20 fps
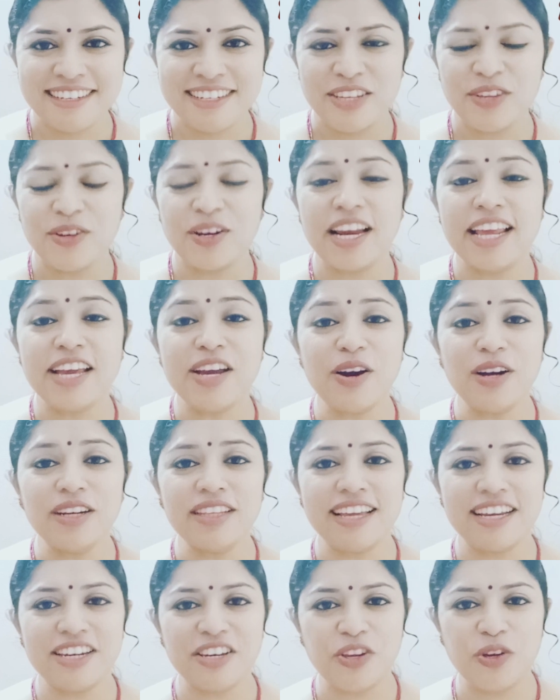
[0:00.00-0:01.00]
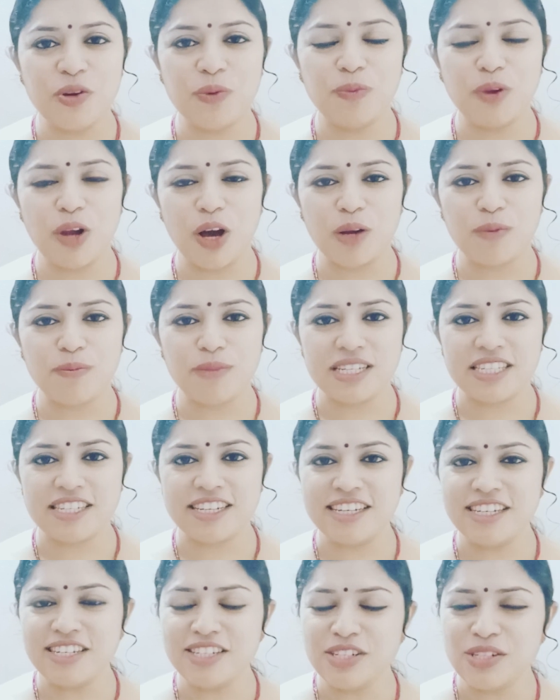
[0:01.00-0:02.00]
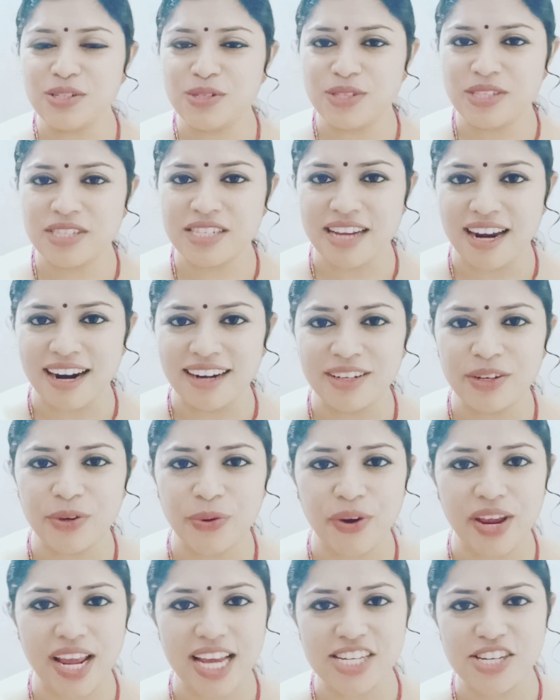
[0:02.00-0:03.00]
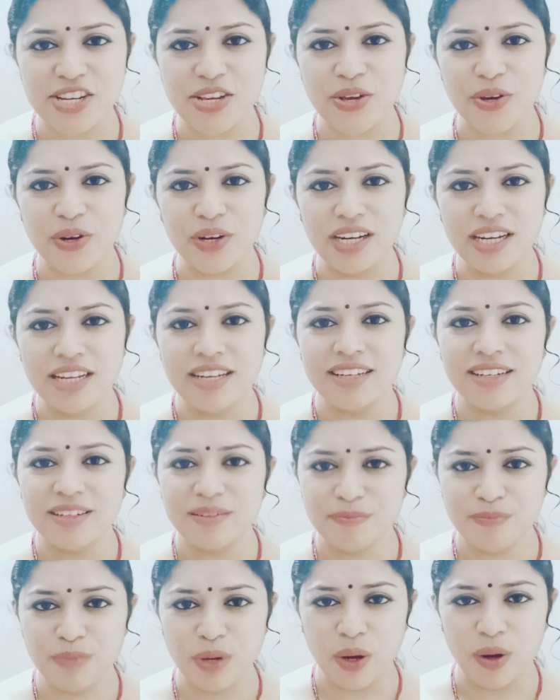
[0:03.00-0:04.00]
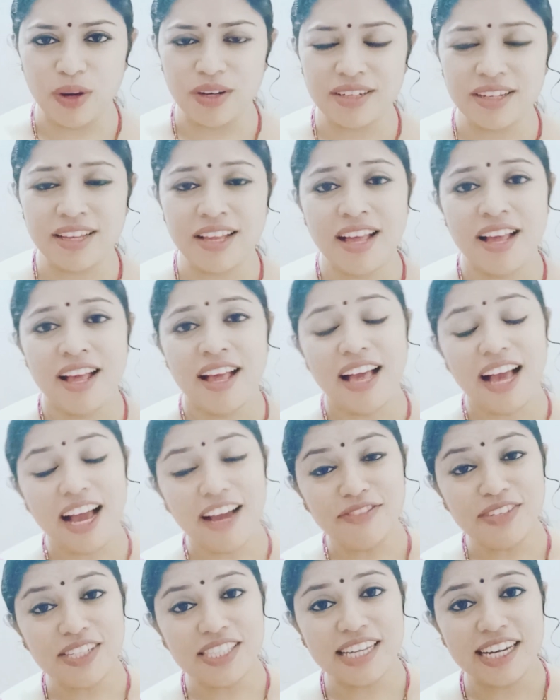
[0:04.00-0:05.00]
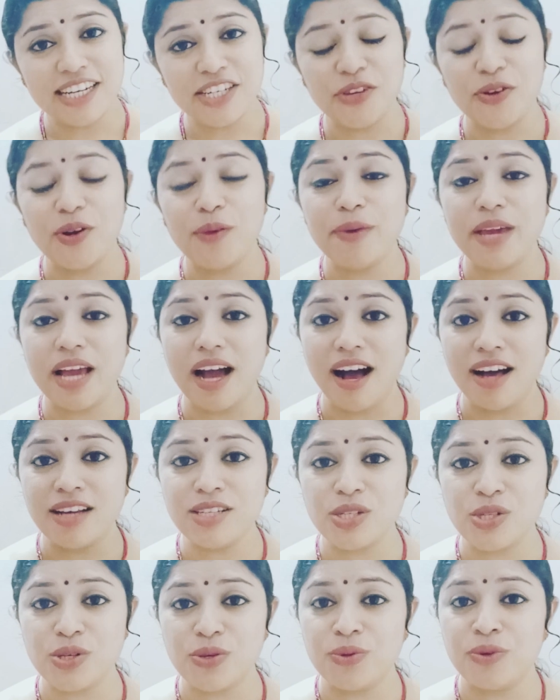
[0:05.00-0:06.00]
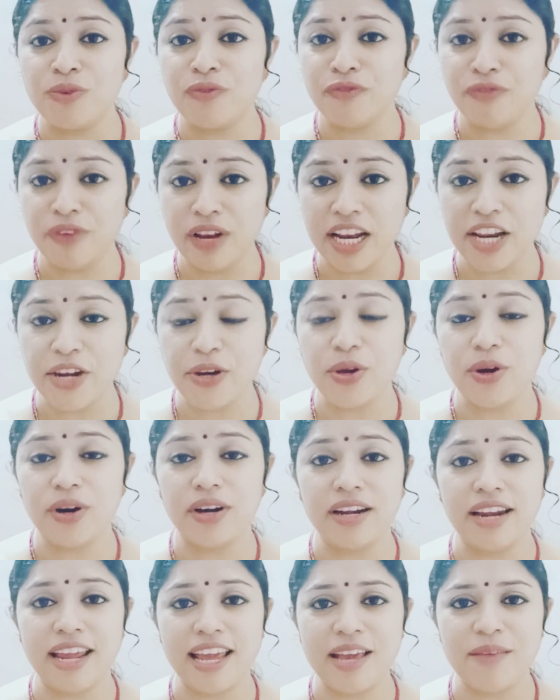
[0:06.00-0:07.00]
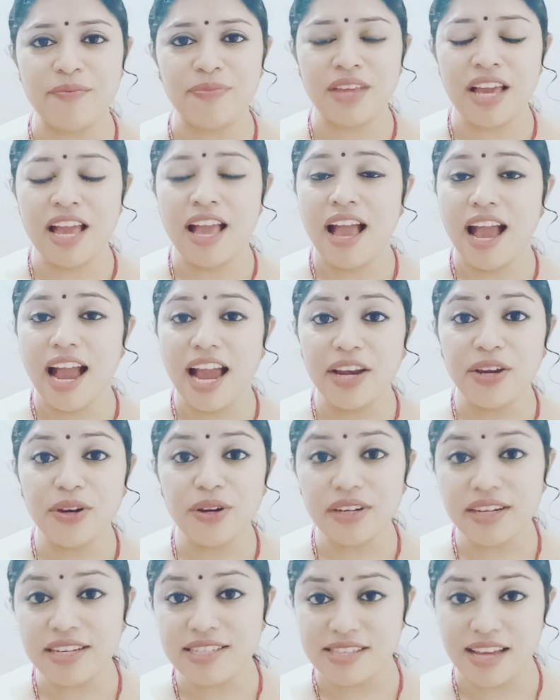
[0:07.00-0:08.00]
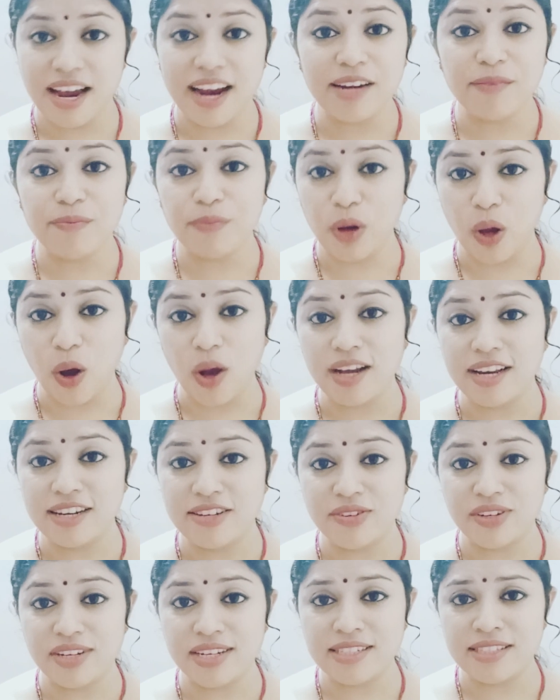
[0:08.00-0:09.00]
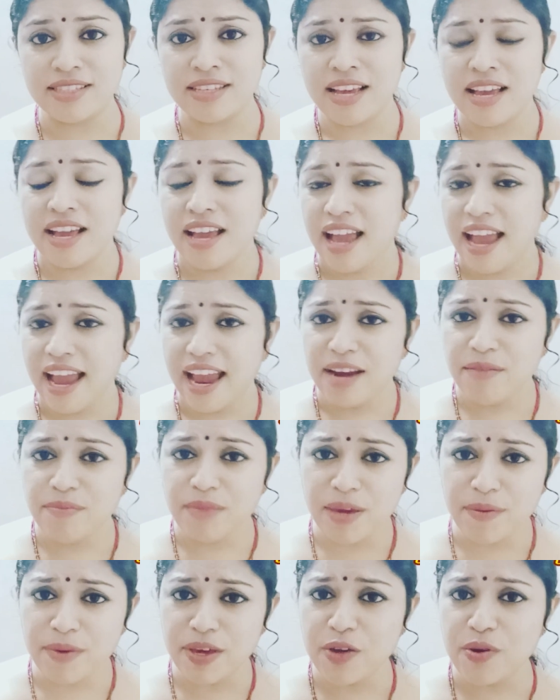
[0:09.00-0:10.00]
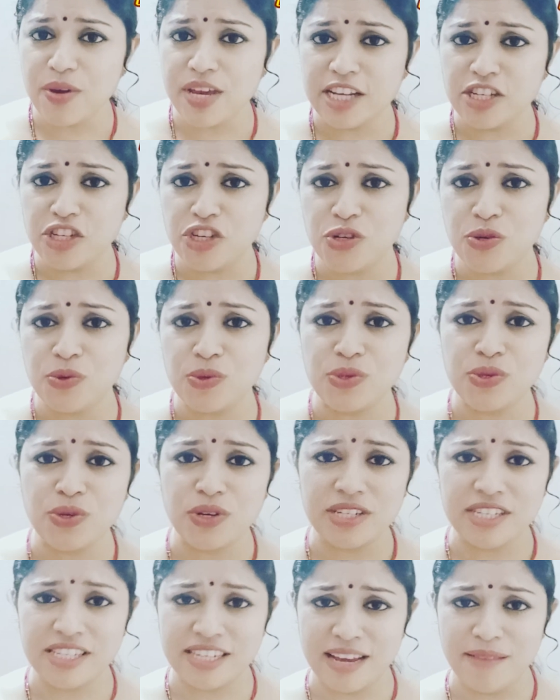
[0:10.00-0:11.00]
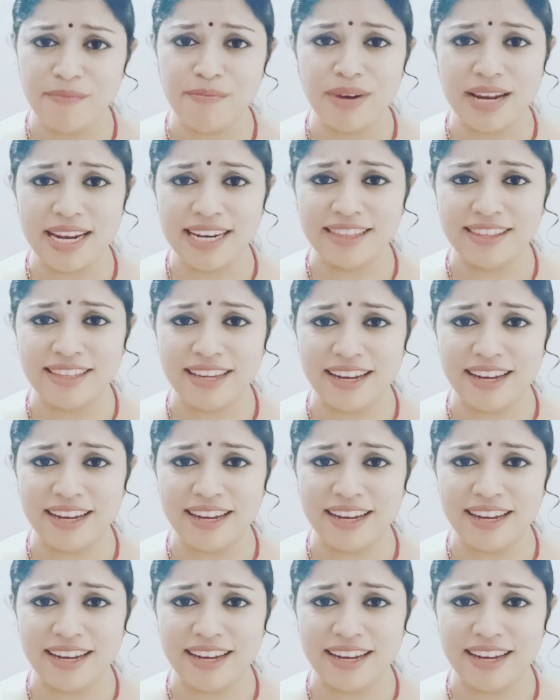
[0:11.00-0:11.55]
You click on that new blog button to start creating your blog. After that, you will be asked to fill in your name and your desired blog address, and maybe you can choose your template